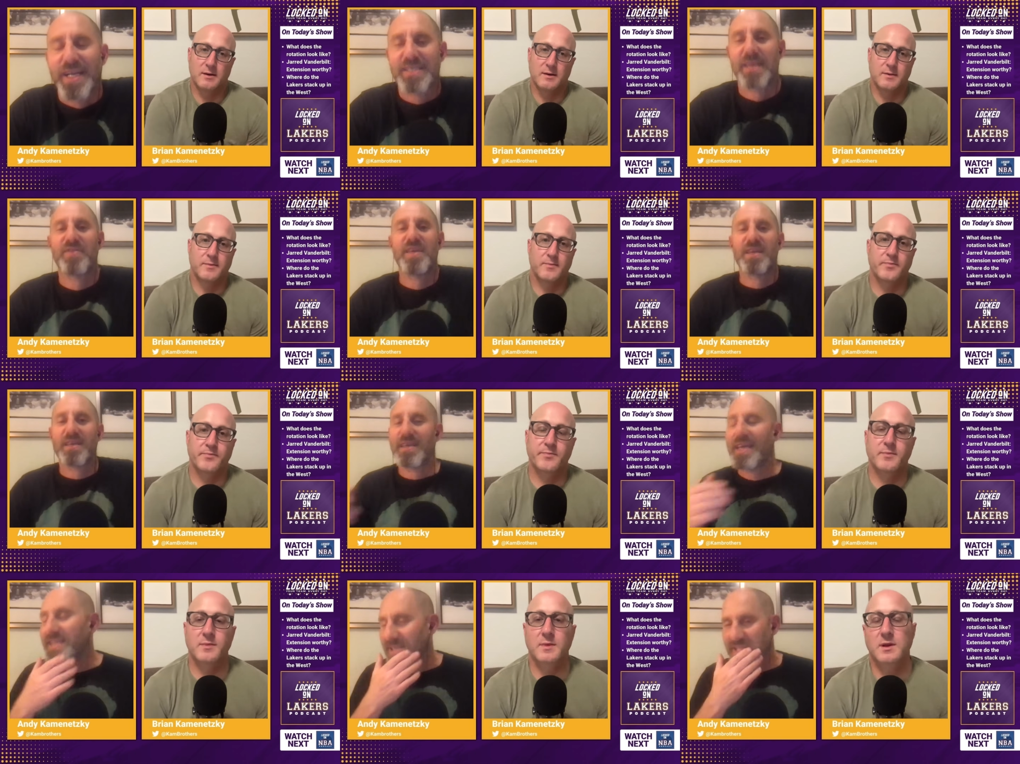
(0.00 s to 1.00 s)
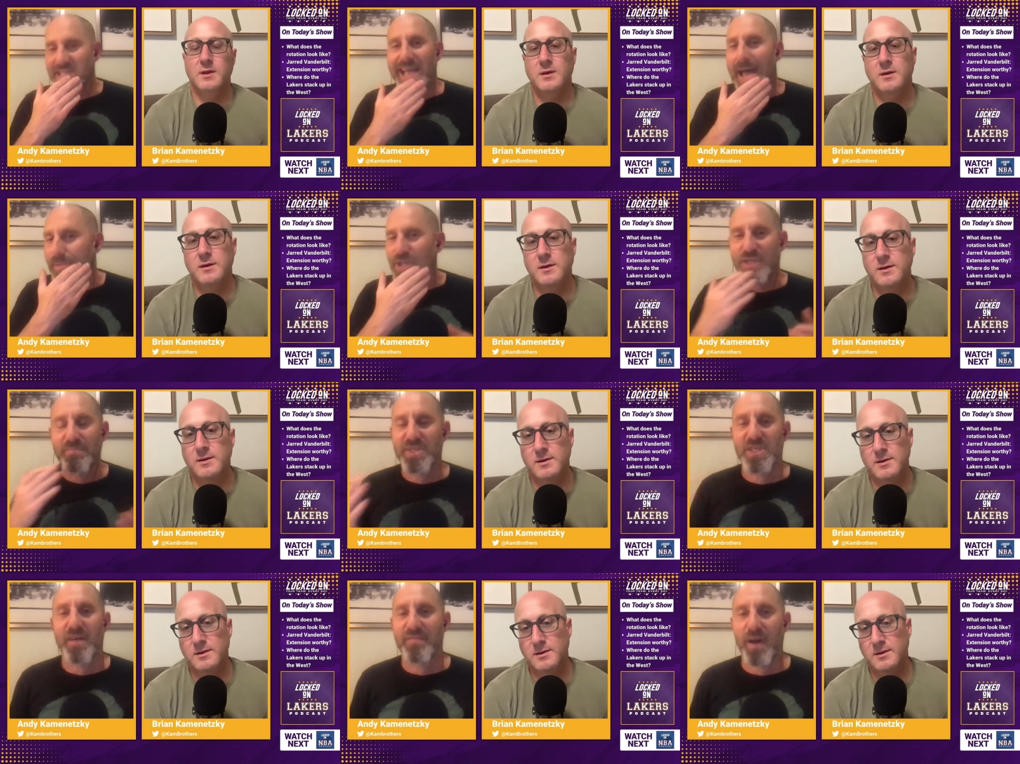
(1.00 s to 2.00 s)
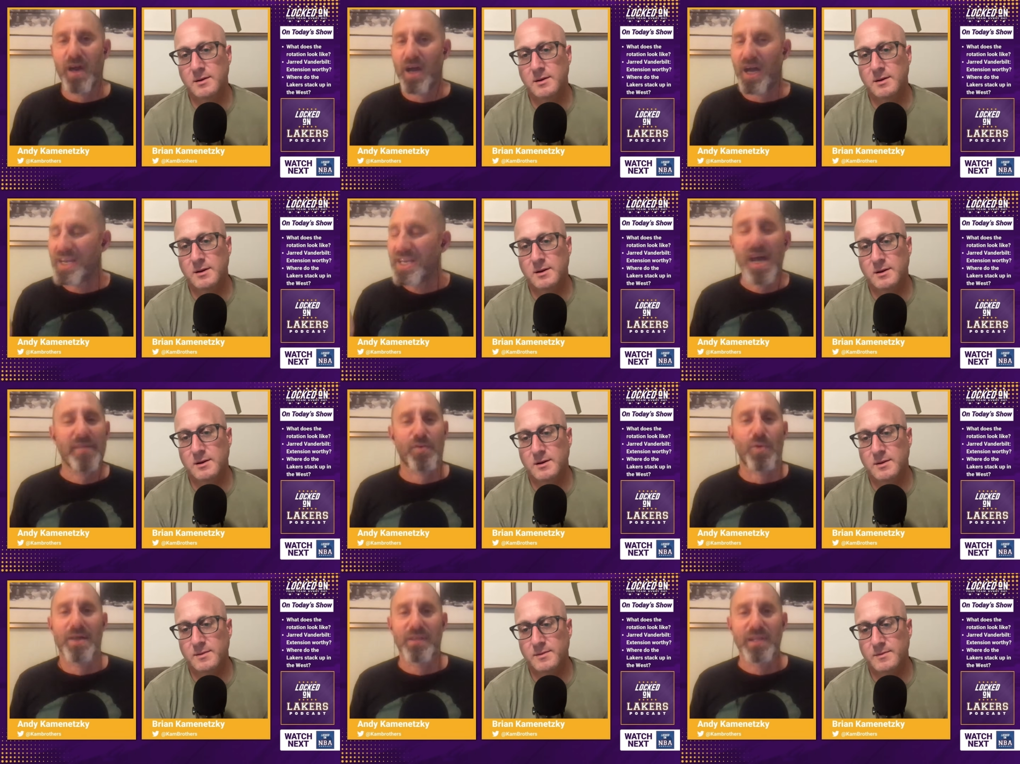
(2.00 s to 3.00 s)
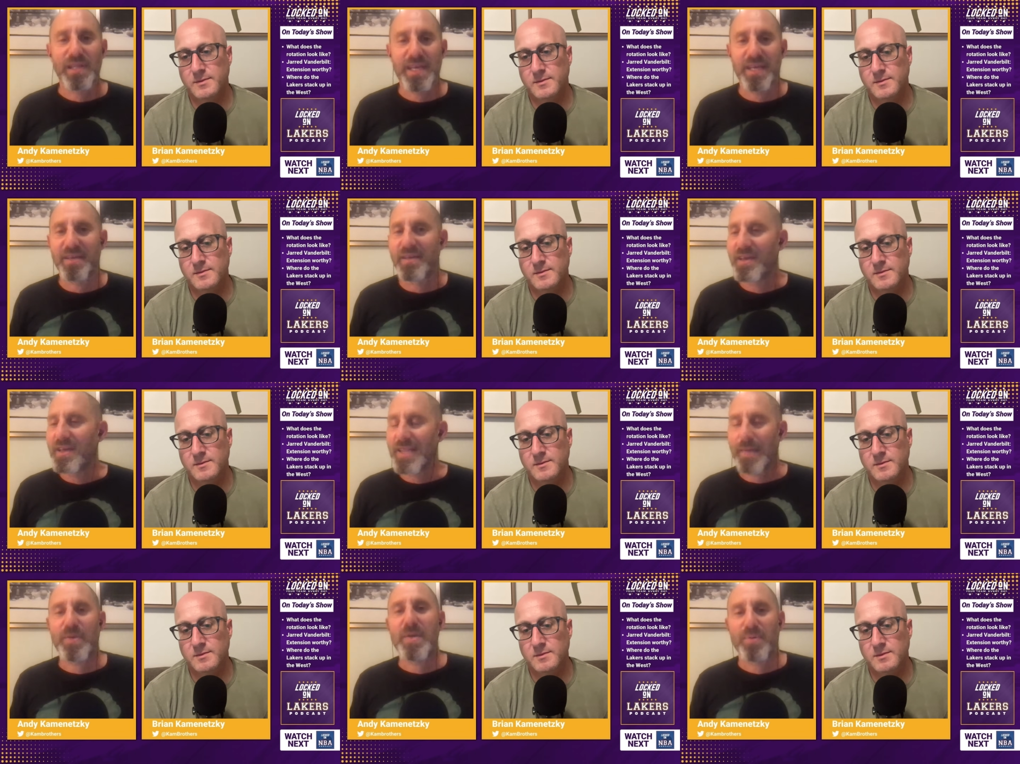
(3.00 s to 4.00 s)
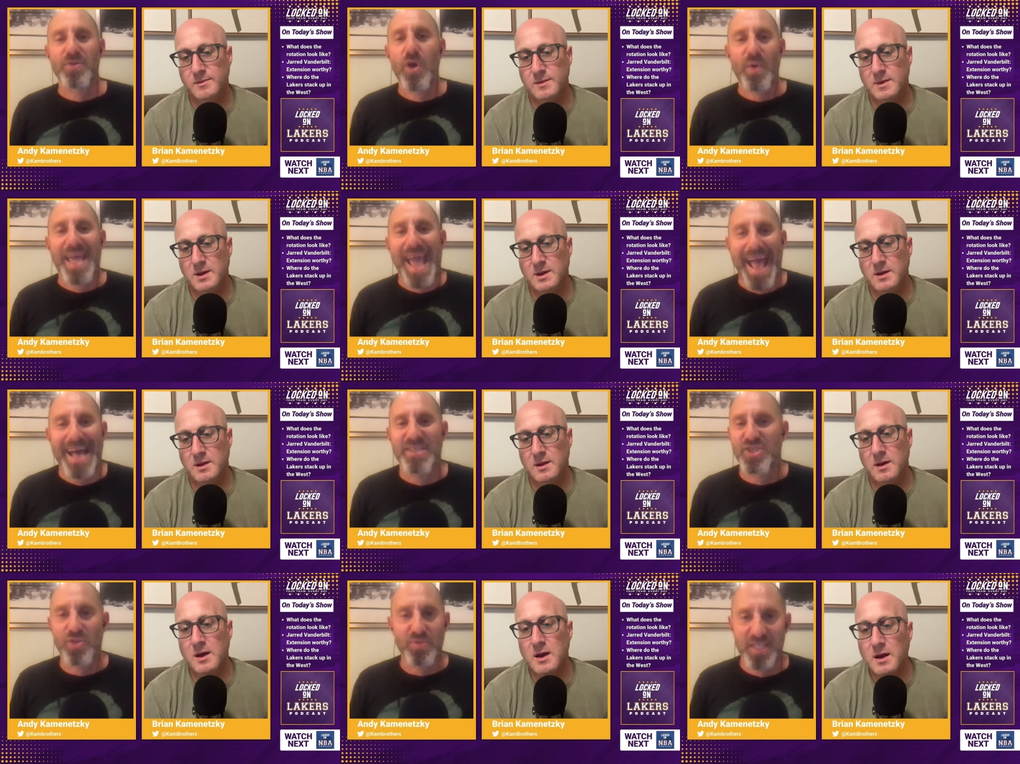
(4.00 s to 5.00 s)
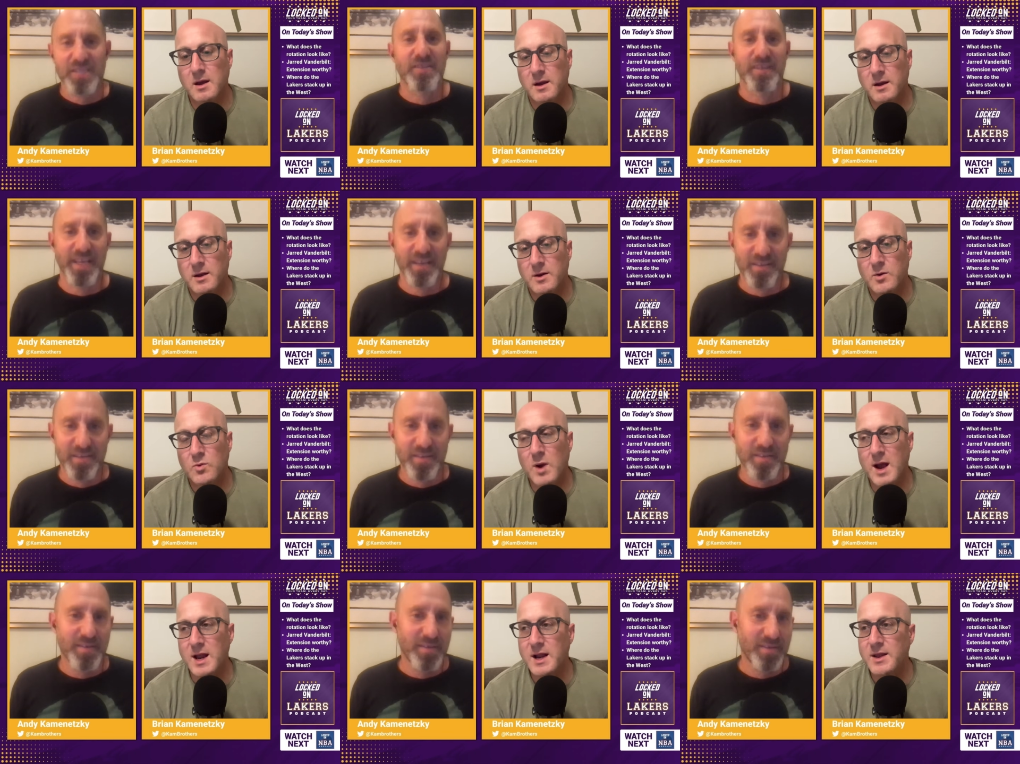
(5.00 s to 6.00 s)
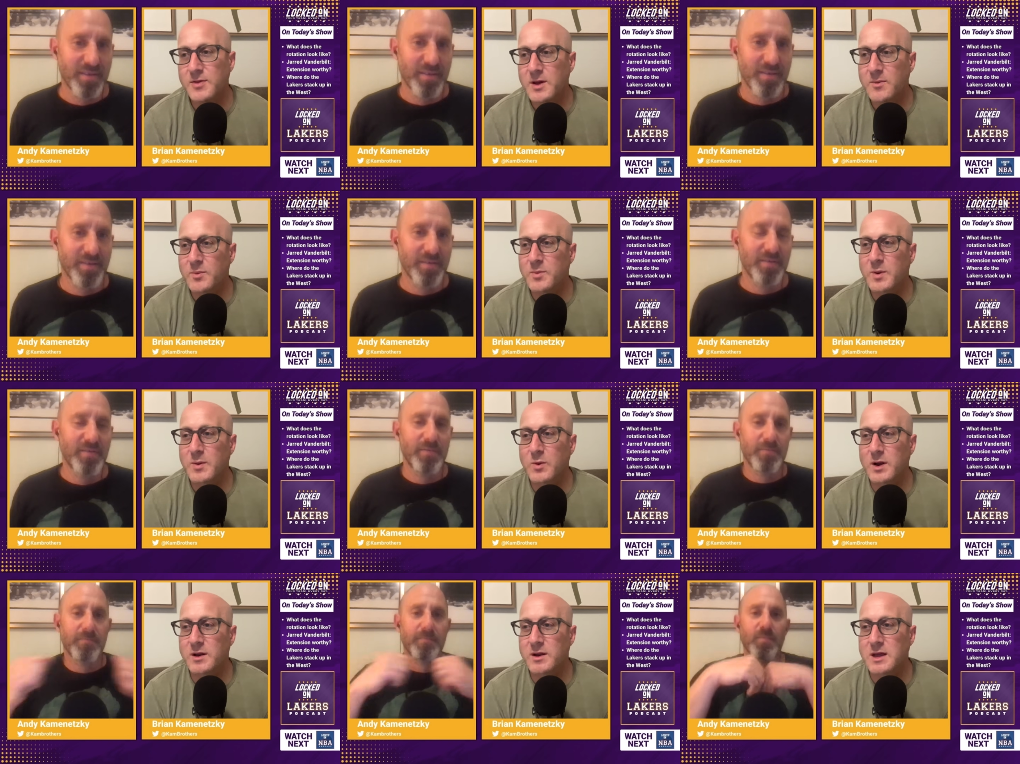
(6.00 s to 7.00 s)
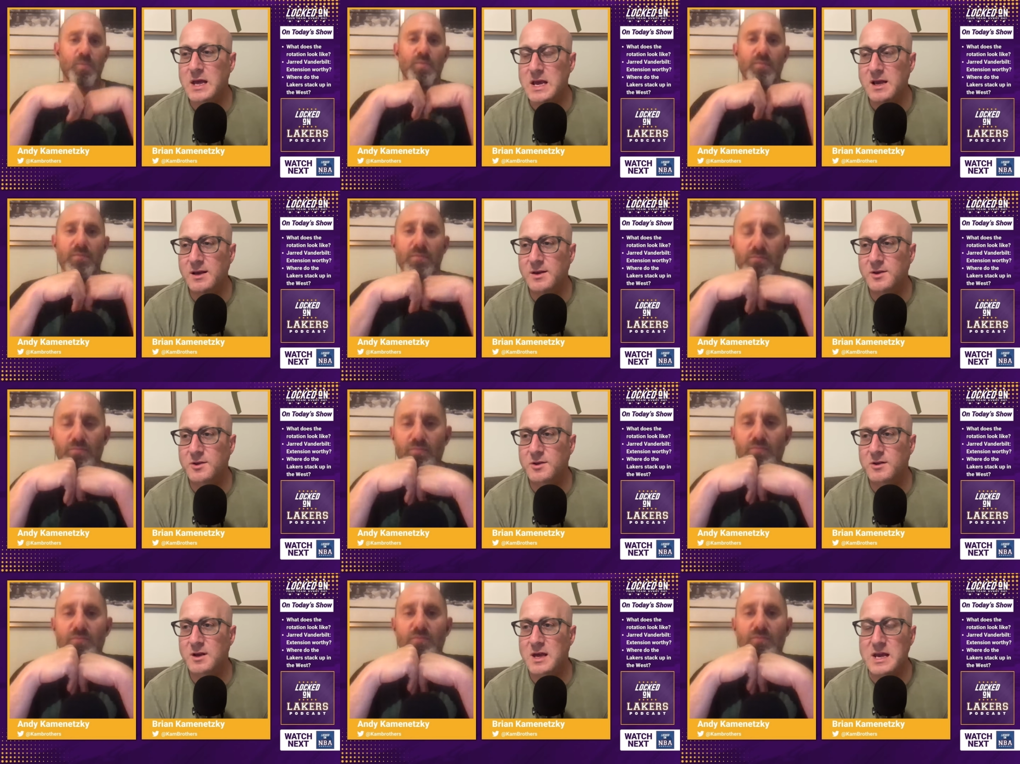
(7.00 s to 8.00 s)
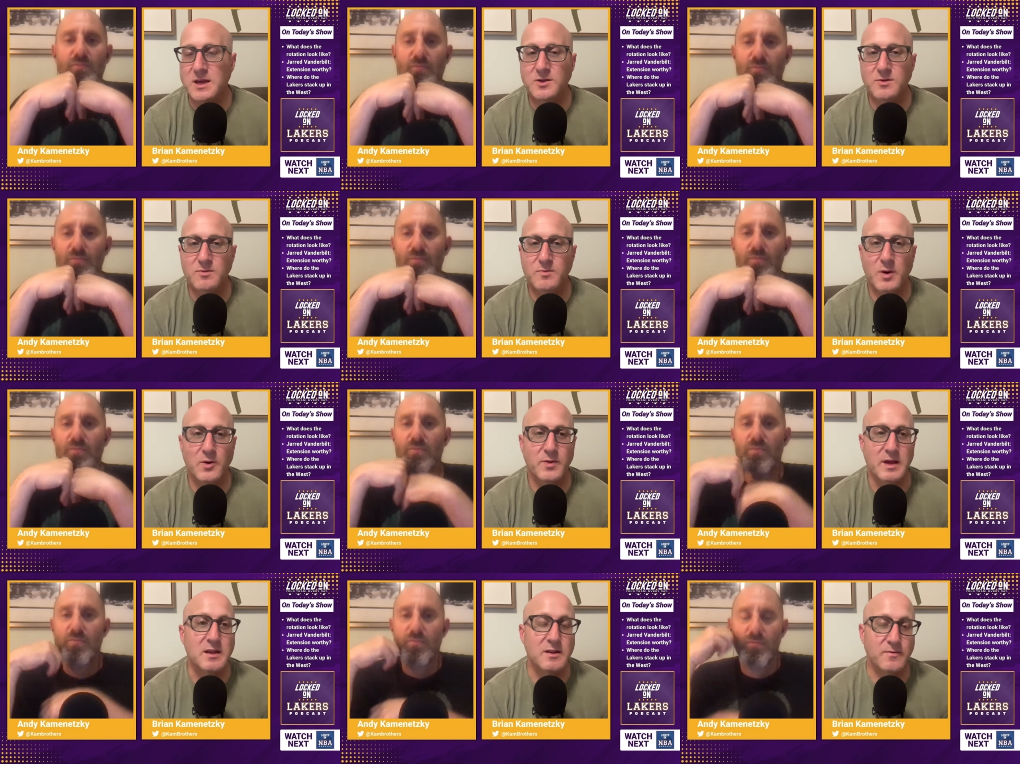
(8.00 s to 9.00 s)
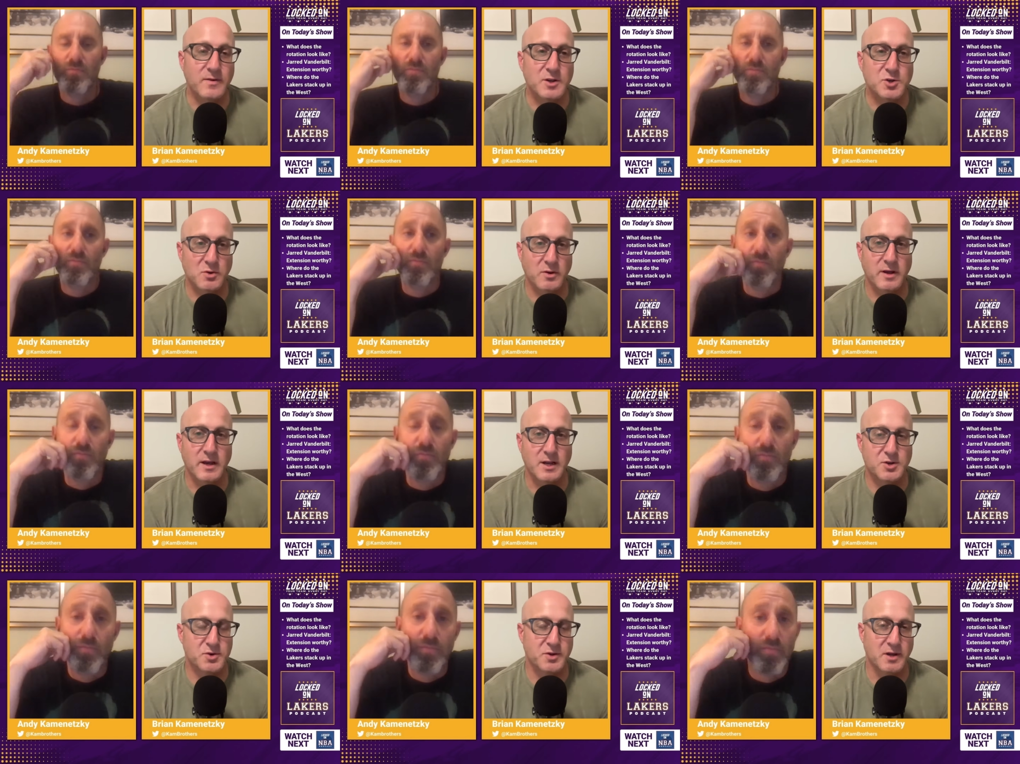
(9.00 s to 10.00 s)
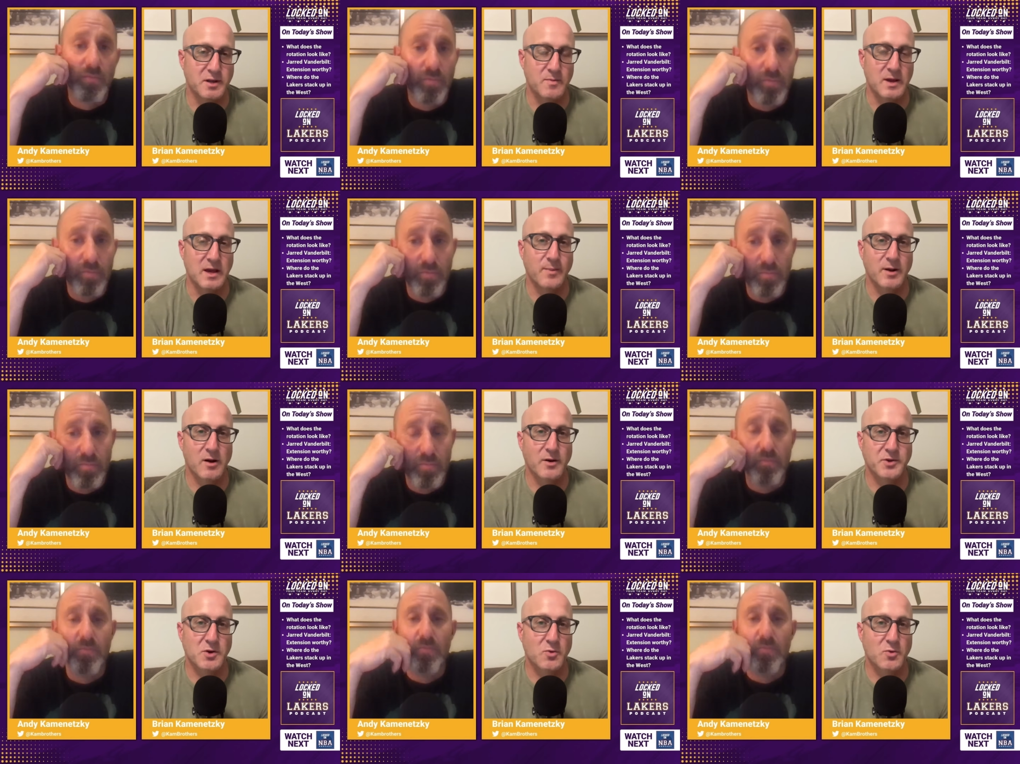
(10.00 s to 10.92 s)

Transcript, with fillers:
Speaker 1: because I think he's established himself enough around the league that people know he has utility.
Speaker 2: Right. And I think but what he is he's both individually interesting to me but also